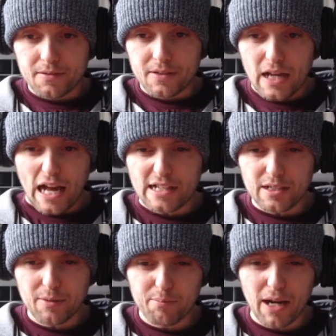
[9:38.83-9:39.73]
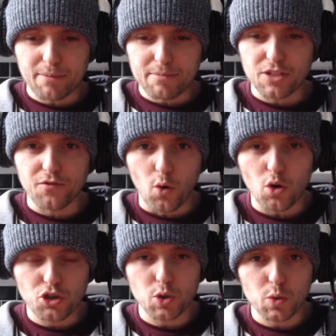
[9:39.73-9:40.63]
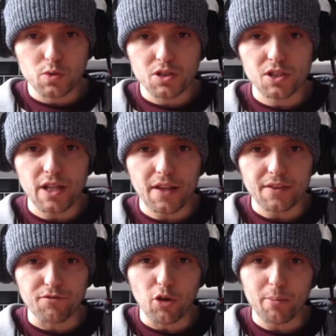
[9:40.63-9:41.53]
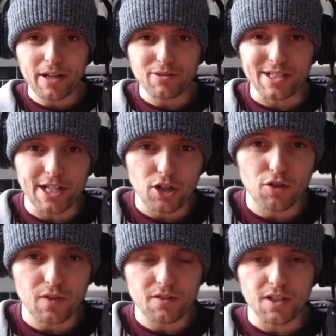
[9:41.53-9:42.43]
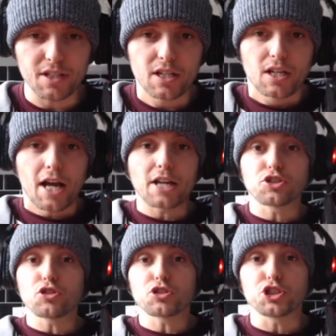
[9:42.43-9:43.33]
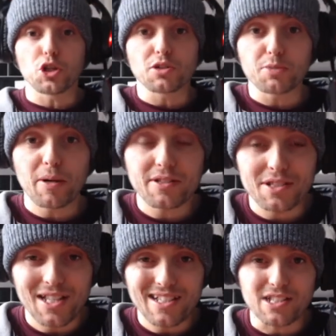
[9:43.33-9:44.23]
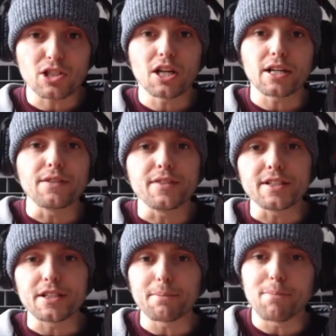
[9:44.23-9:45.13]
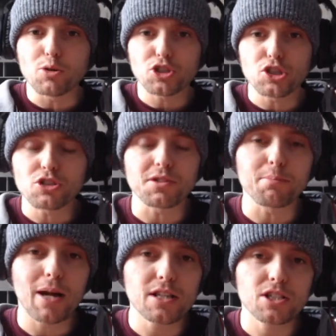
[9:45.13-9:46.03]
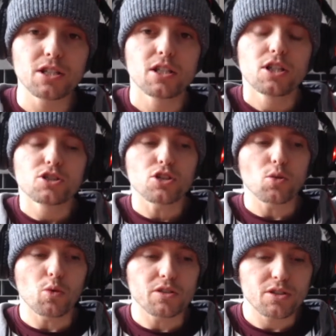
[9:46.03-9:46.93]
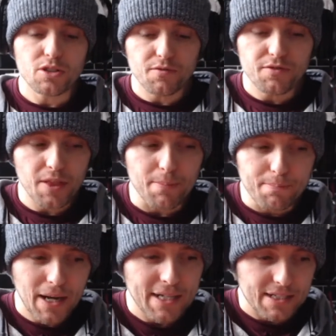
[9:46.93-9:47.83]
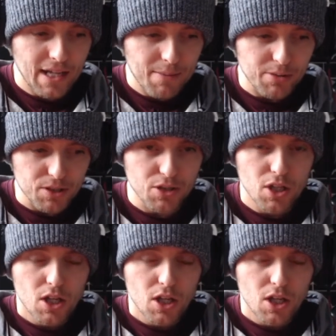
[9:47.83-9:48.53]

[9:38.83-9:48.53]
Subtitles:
had bad misfortunes that they've not been able to get over. And as Dr. Joe Dispenza says, it's like living in the emotions of the past. So once something bad has happened,